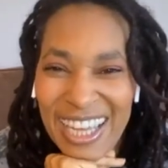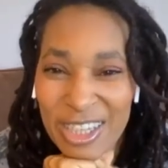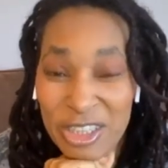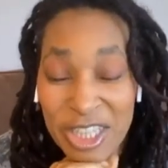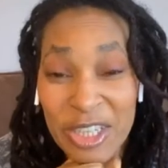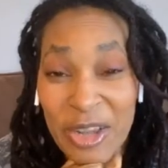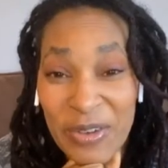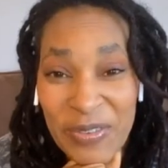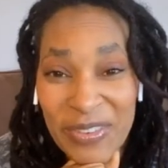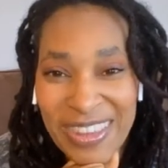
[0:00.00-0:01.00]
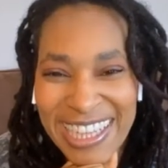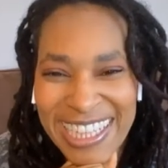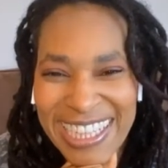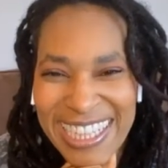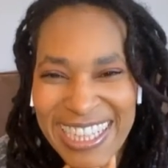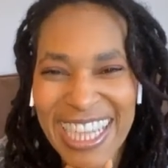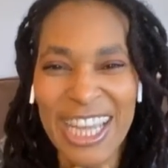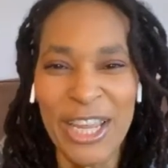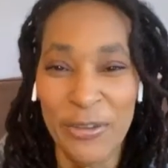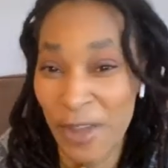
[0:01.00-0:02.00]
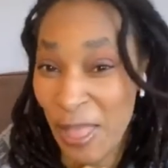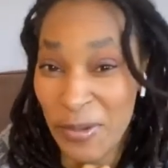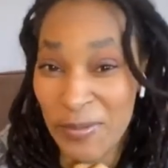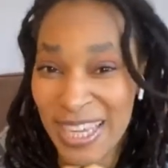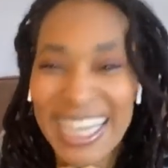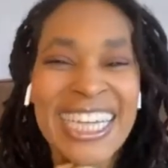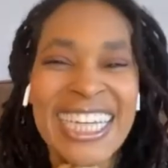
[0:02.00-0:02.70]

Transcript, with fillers: you should know. You're following me.